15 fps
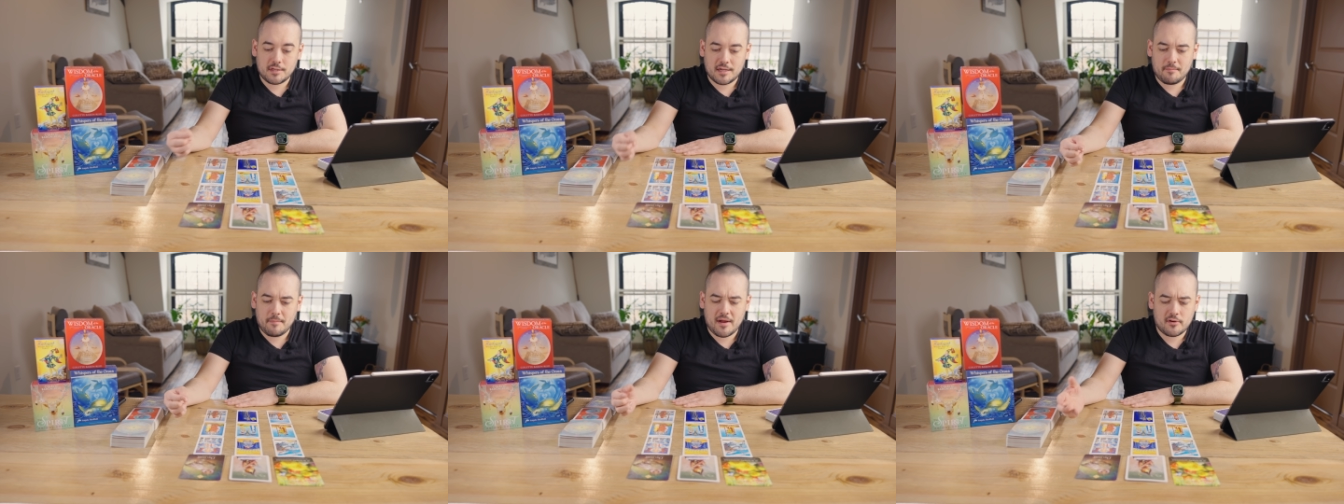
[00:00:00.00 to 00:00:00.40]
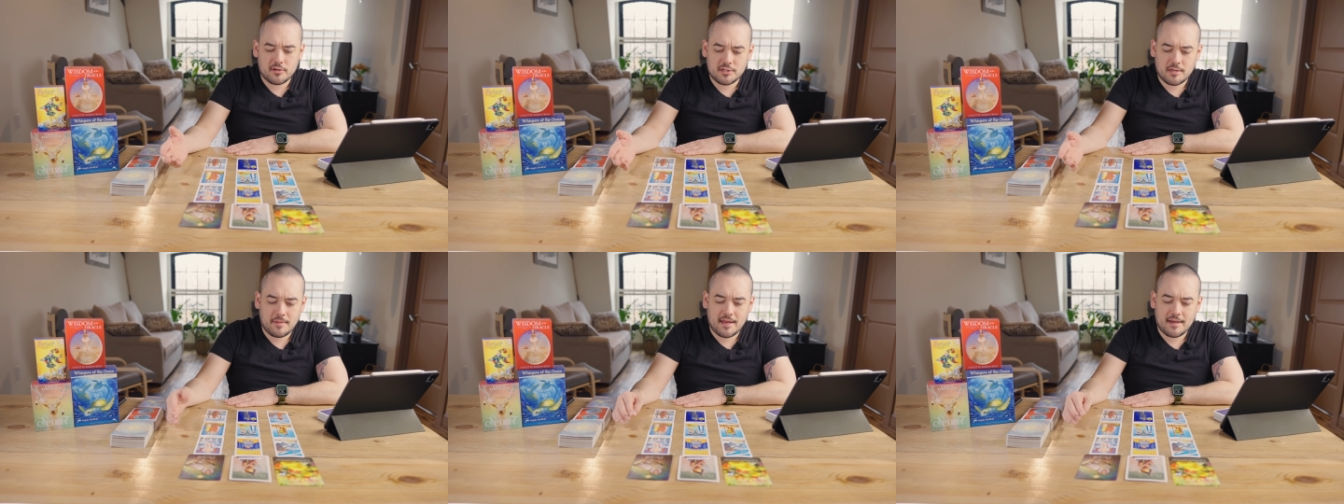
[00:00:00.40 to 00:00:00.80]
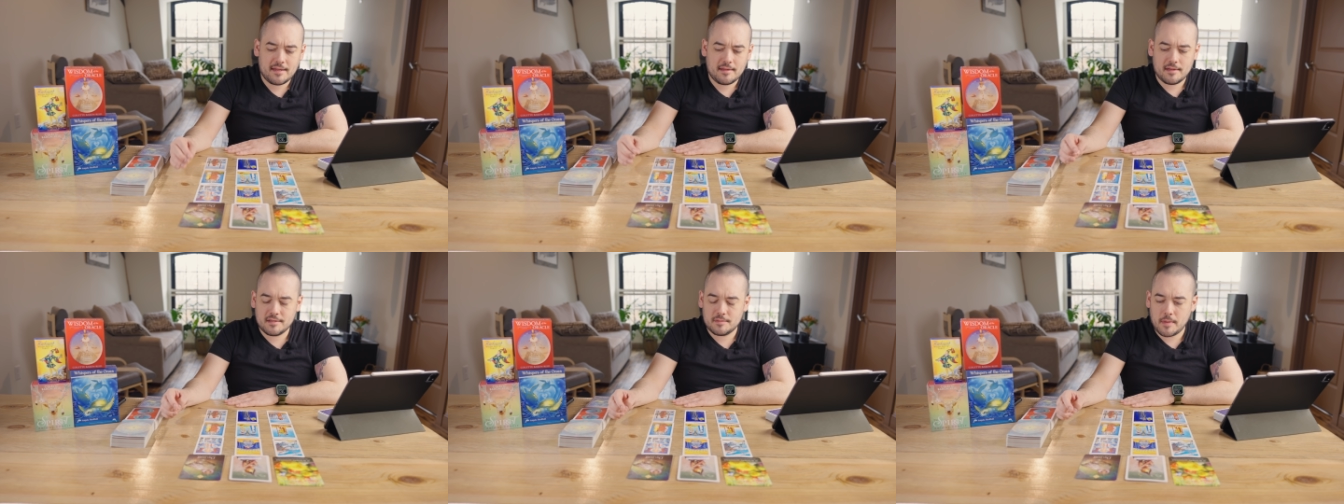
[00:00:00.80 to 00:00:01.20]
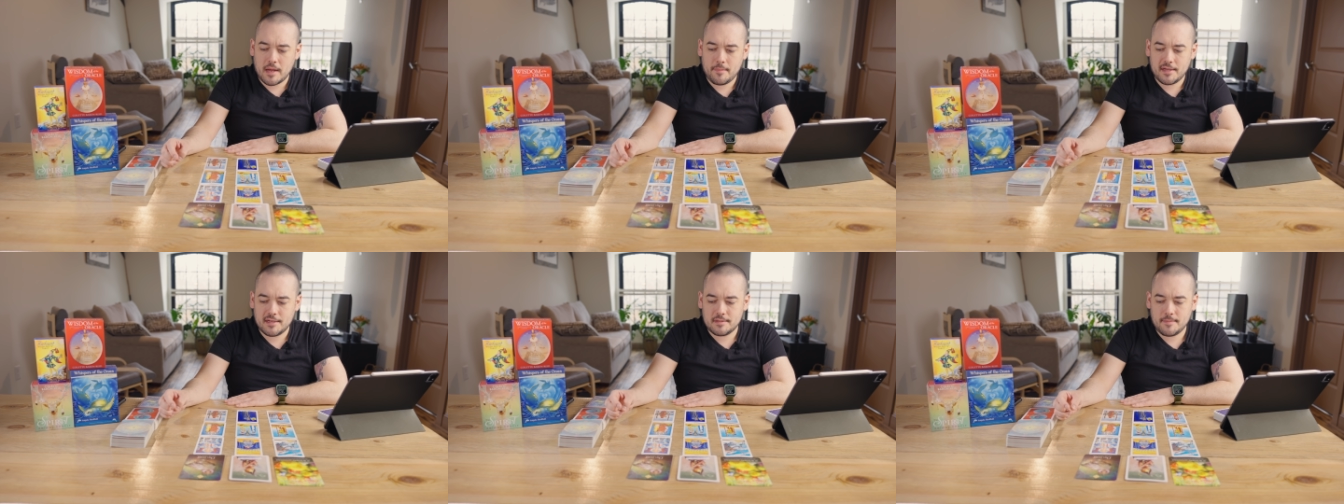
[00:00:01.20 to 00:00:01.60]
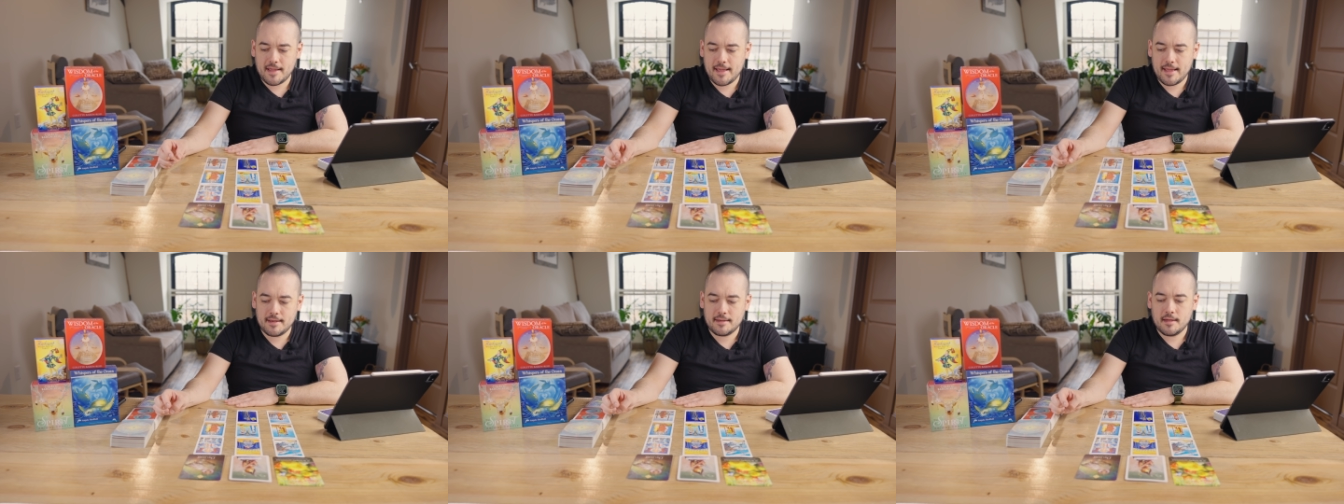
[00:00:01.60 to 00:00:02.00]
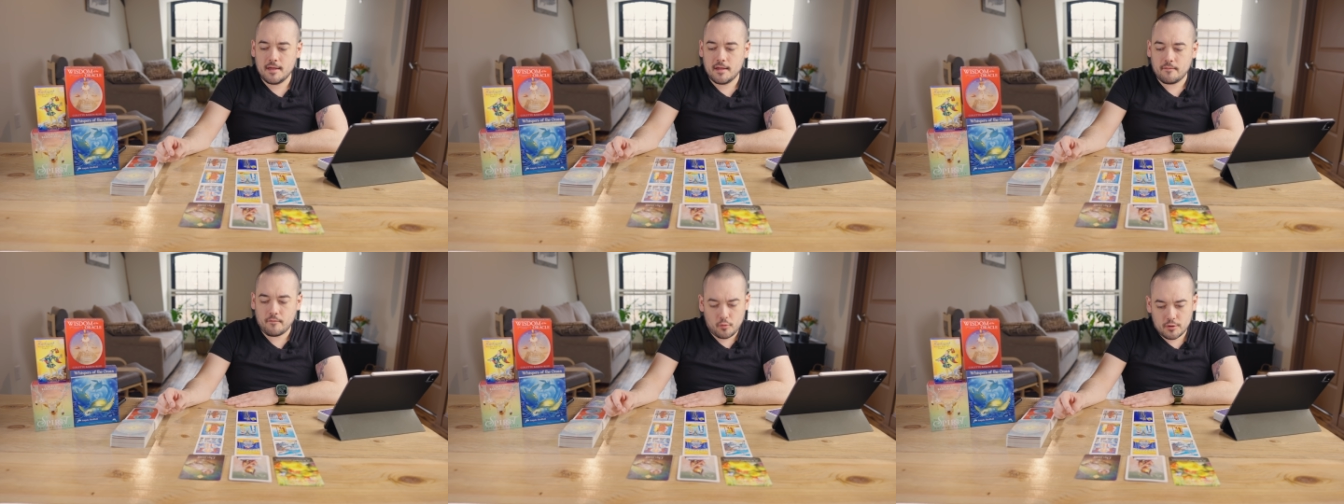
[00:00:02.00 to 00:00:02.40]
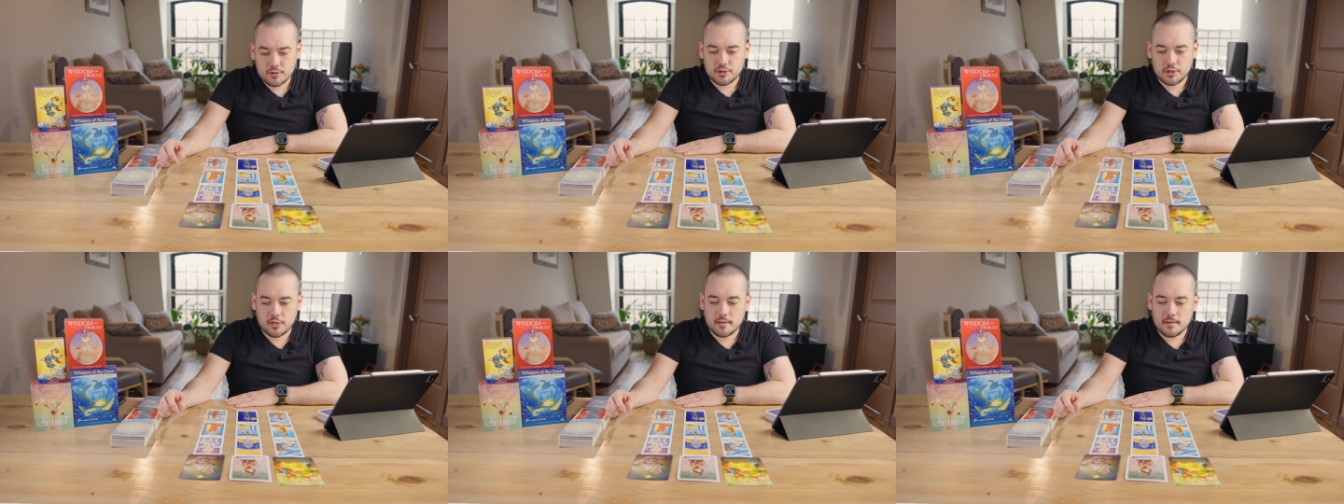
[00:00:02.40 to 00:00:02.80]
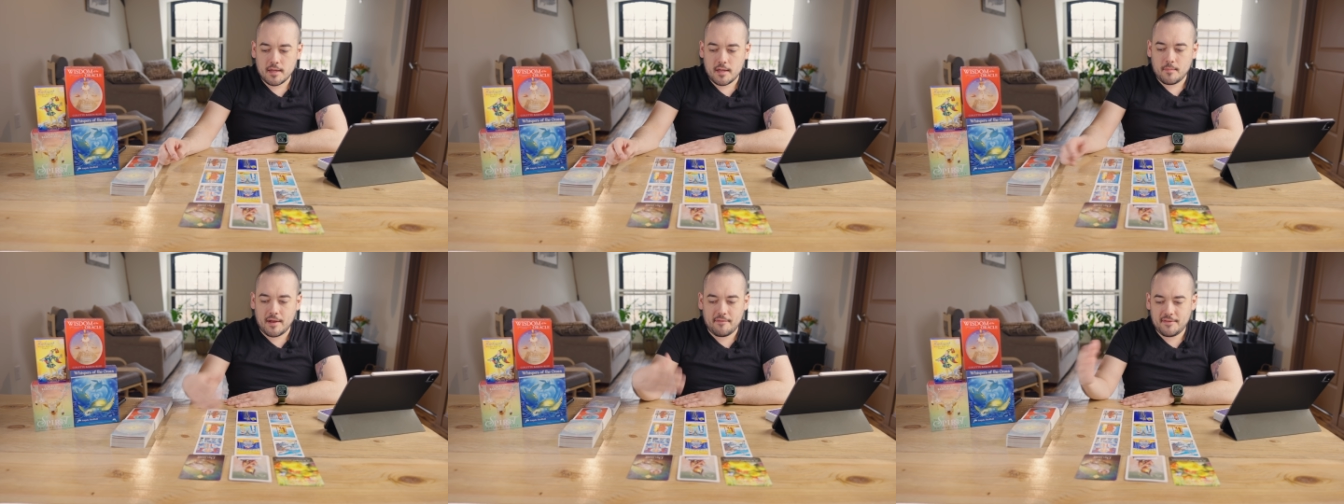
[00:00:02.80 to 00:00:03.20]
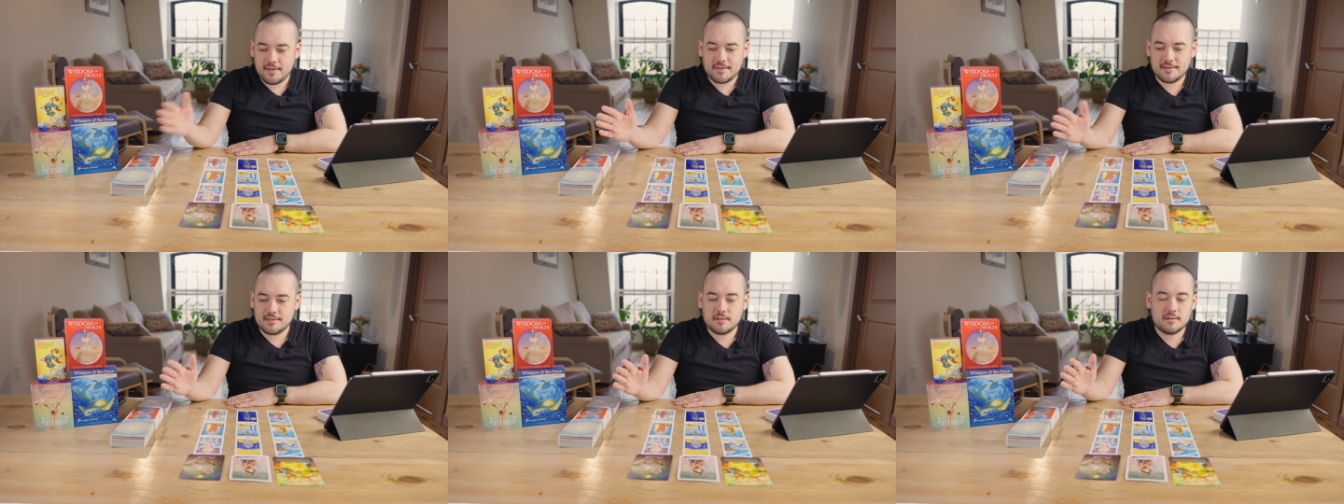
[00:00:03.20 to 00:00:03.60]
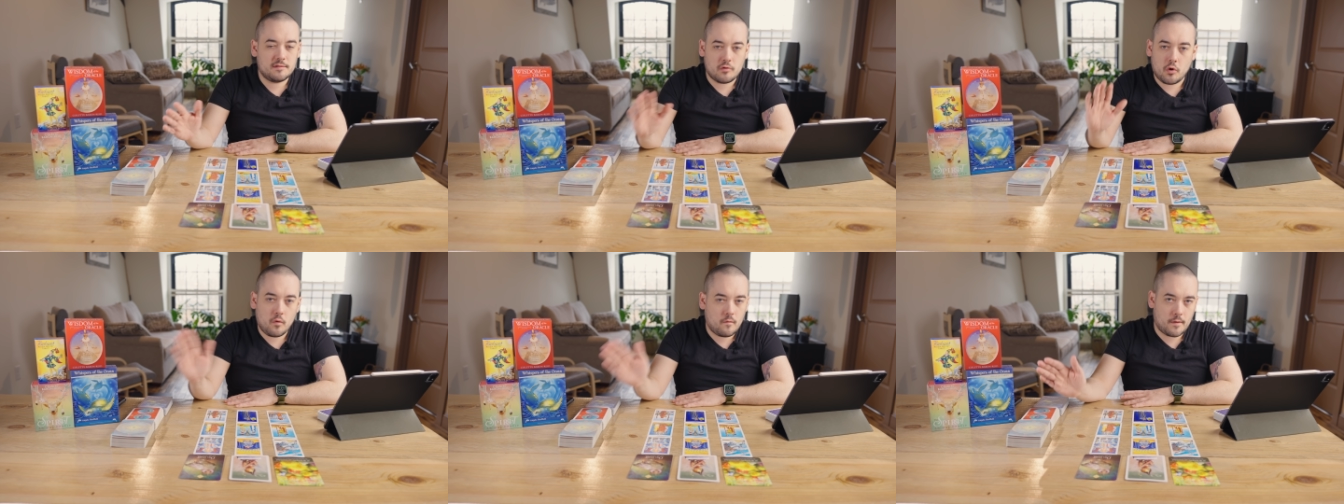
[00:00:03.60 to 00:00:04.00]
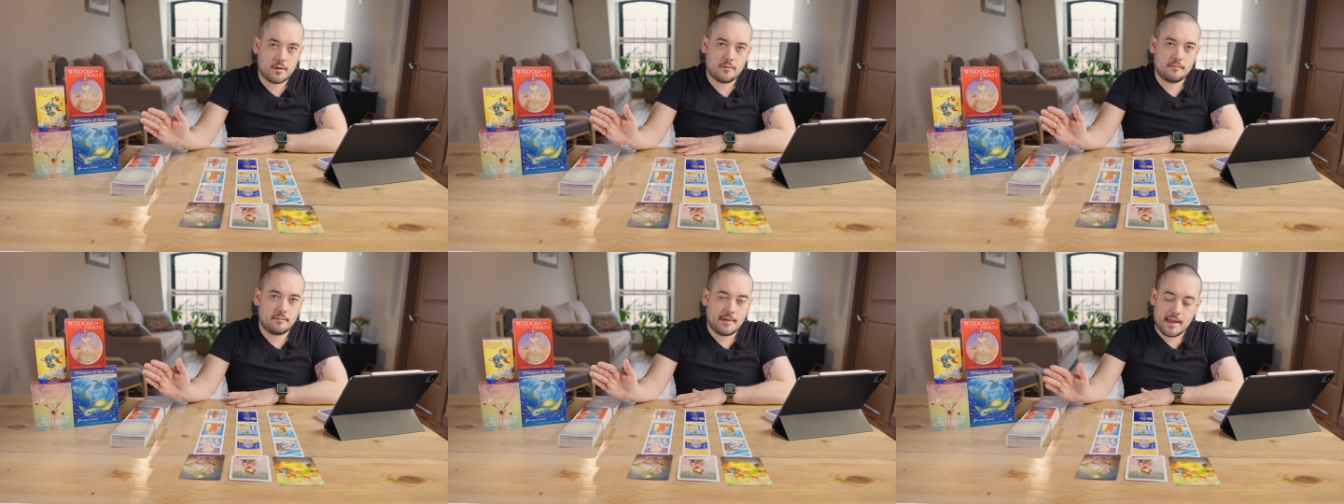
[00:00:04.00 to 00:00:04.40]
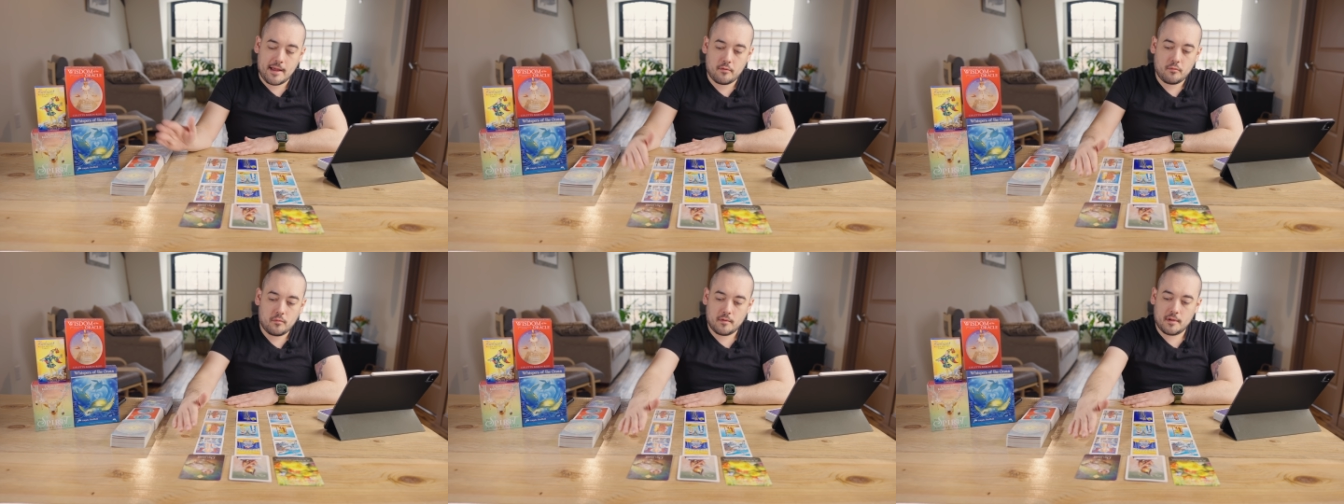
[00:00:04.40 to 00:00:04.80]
Like marriage, I'm getting is popping into my head for sure, but I feel like this is over now.